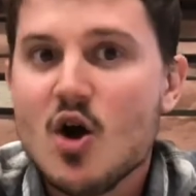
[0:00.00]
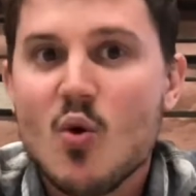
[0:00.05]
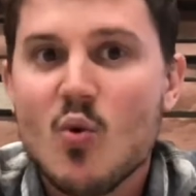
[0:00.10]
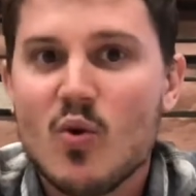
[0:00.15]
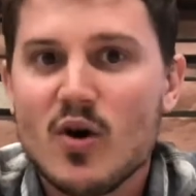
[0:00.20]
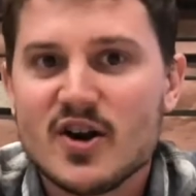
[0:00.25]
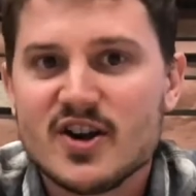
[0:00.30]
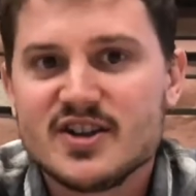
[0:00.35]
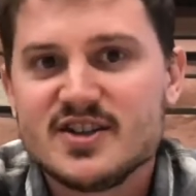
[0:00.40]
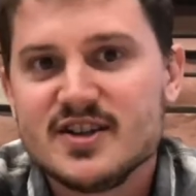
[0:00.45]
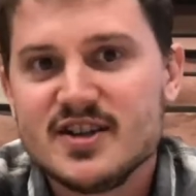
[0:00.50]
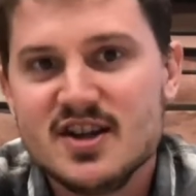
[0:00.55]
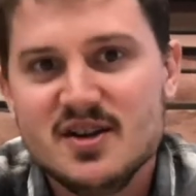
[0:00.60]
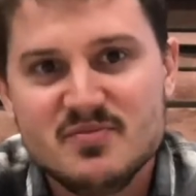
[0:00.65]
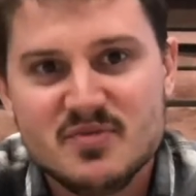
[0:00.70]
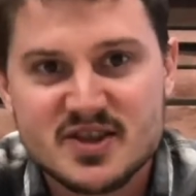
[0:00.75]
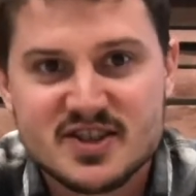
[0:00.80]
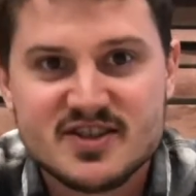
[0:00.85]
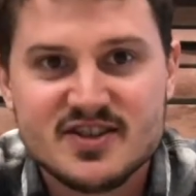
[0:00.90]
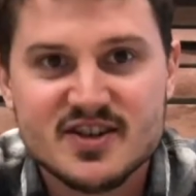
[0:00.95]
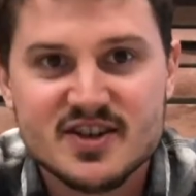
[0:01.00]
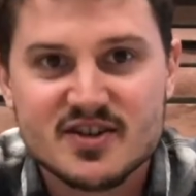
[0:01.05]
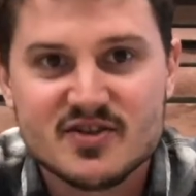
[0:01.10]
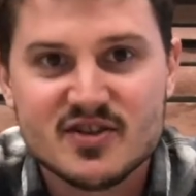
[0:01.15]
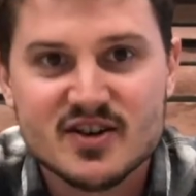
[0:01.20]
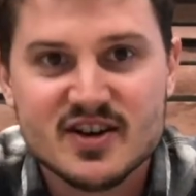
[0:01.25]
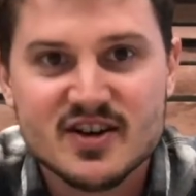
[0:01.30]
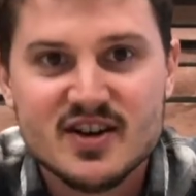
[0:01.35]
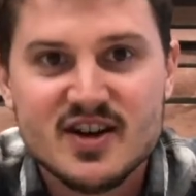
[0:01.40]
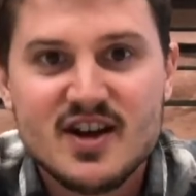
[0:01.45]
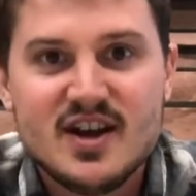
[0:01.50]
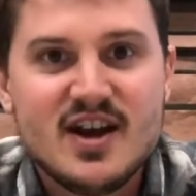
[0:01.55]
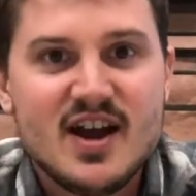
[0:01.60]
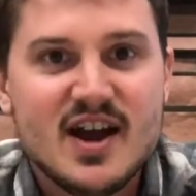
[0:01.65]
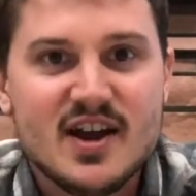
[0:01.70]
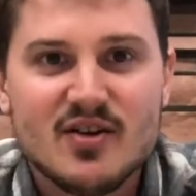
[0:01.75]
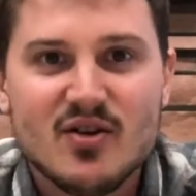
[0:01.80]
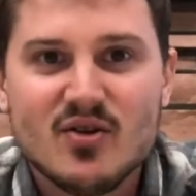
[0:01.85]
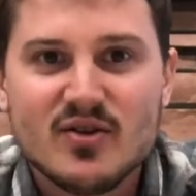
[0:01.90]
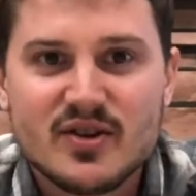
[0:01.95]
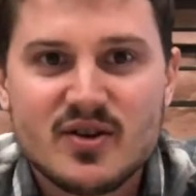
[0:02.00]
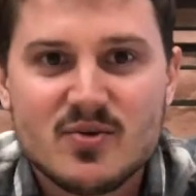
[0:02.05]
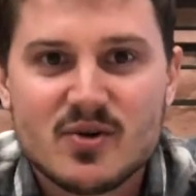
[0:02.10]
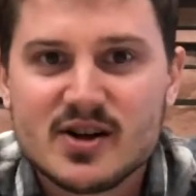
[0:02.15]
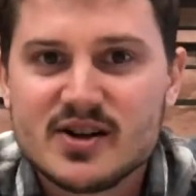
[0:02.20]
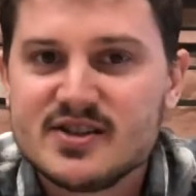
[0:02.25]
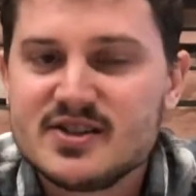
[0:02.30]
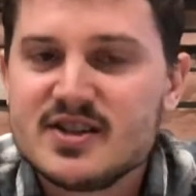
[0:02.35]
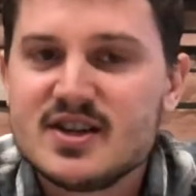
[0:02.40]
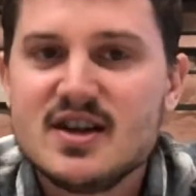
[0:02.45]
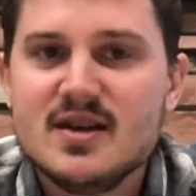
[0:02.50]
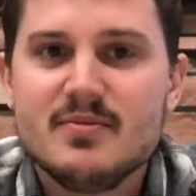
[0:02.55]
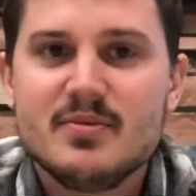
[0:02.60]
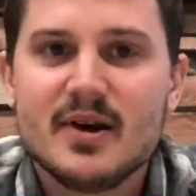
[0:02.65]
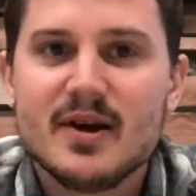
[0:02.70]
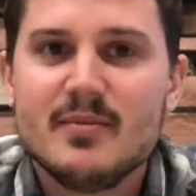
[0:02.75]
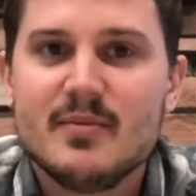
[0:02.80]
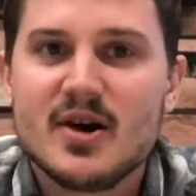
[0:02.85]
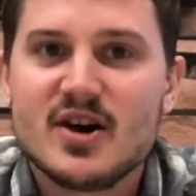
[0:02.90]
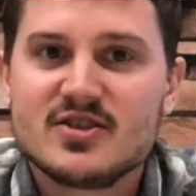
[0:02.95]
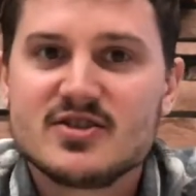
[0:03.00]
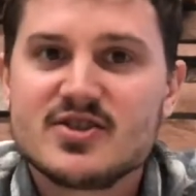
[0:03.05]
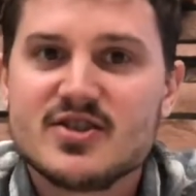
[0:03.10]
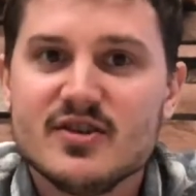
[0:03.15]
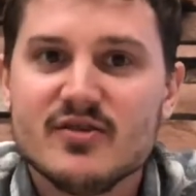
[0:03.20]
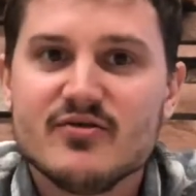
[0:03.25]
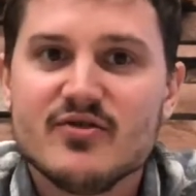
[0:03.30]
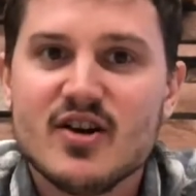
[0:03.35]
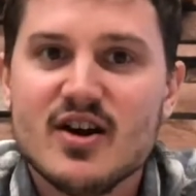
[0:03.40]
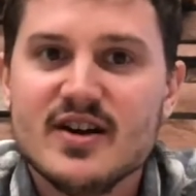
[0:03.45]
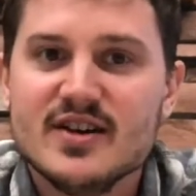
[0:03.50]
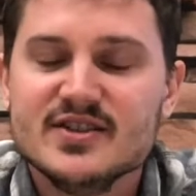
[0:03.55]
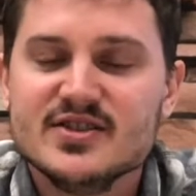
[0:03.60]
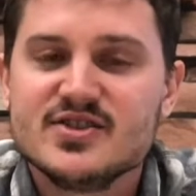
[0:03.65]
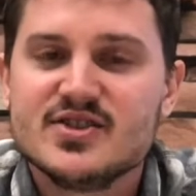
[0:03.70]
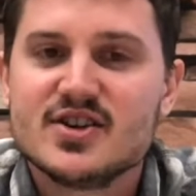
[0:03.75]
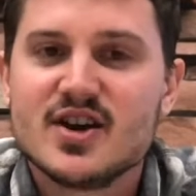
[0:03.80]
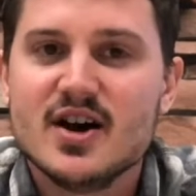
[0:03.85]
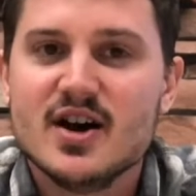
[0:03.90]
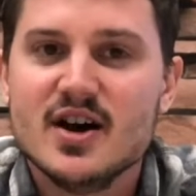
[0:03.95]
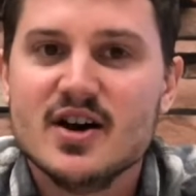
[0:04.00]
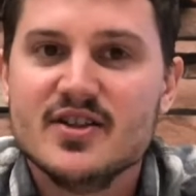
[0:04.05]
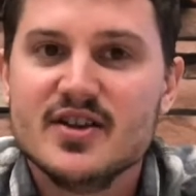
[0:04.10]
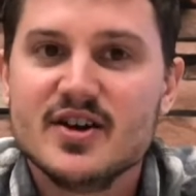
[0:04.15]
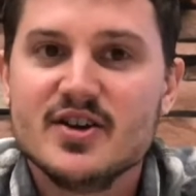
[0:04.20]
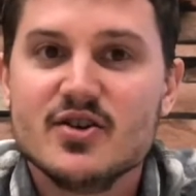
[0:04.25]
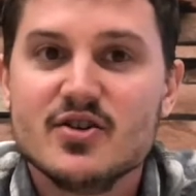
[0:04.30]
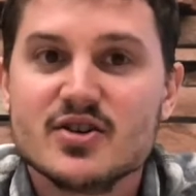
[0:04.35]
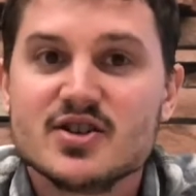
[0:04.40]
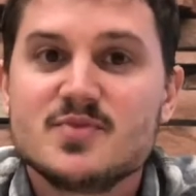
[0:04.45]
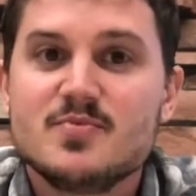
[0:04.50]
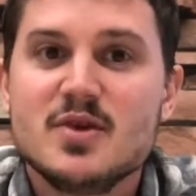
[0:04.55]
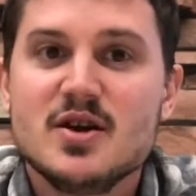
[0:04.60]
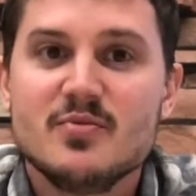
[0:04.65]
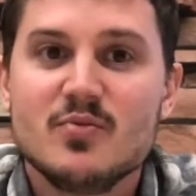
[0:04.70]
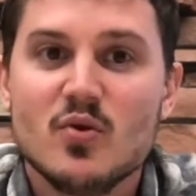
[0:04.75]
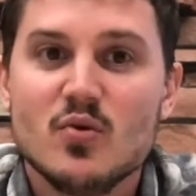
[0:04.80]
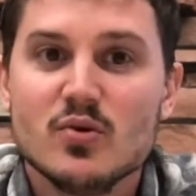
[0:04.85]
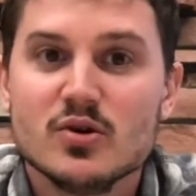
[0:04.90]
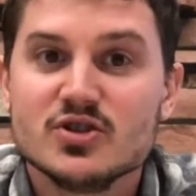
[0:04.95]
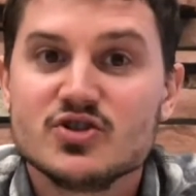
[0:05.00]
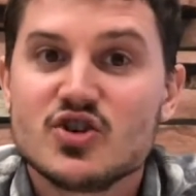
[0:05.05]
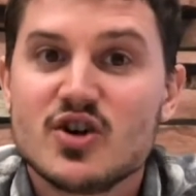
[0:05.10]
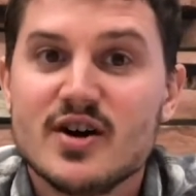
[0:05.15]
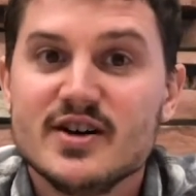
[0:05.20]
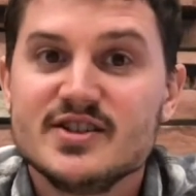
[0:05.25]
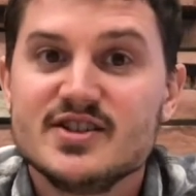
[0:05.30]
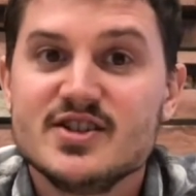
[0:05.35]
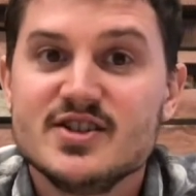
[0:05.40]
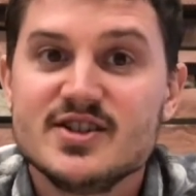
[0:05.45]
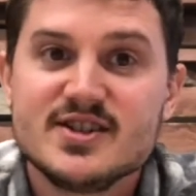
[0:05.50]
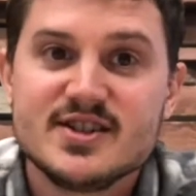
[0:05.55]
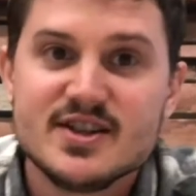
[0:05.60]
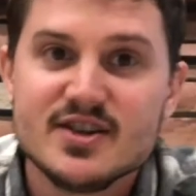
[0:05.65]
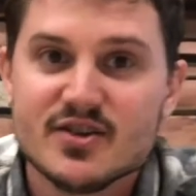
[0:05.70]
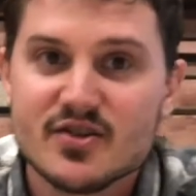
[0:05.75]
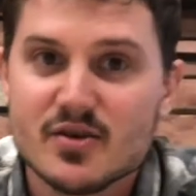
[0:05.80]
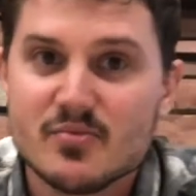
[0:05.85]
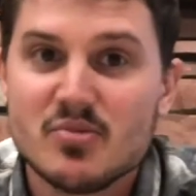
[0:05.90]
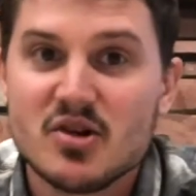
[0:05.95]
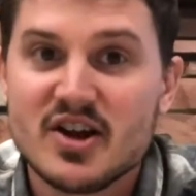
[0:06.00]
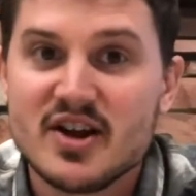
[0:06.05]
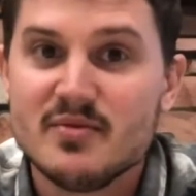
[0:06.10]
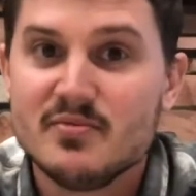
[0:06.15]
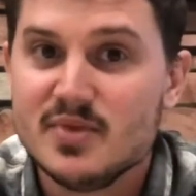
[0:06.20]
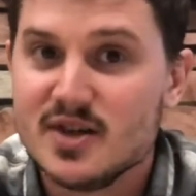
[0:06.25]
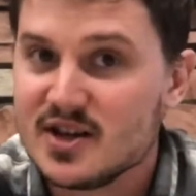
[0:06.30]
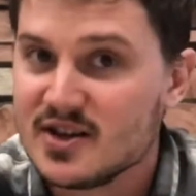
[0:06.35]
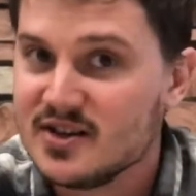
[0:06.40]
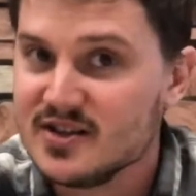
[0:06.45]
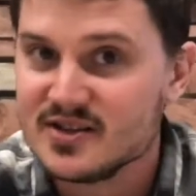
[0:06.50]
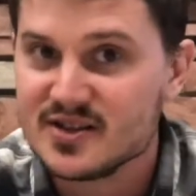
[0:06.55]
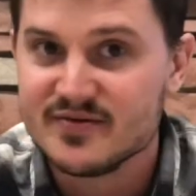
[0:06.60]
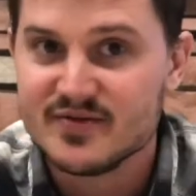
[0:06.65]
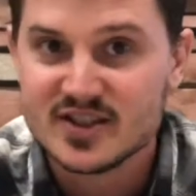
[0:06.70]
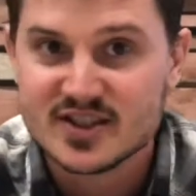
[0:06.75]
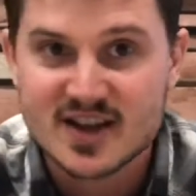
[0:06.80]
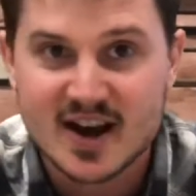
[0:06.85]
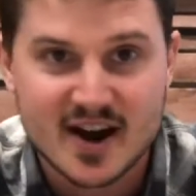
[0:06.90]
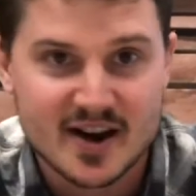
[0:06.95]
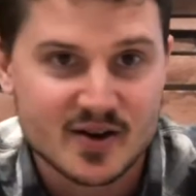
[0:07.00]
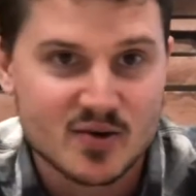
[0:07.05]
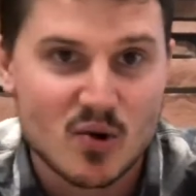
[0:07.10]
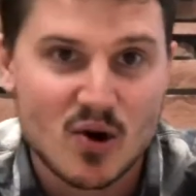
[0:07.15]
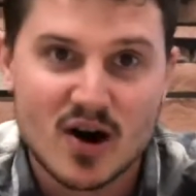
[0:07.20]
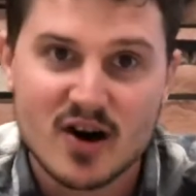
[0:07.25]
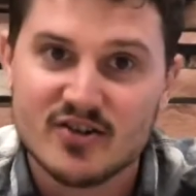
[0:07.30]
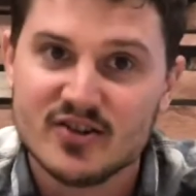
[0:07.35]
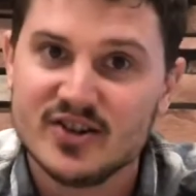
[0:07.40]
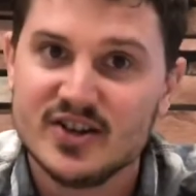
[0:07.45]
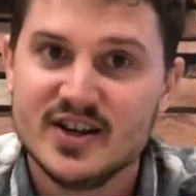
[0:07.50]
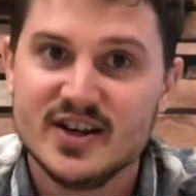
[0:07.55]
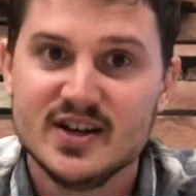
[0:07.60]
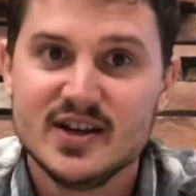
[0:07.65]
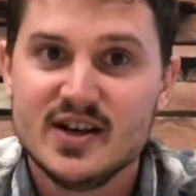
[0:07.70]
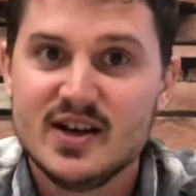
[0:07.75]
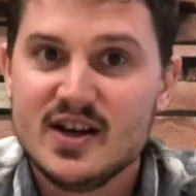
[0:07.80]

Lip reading: wanted to keep it secret and only wanted to keep it amongst their friends. They noticed people were trying to steal the plant because of its high quality,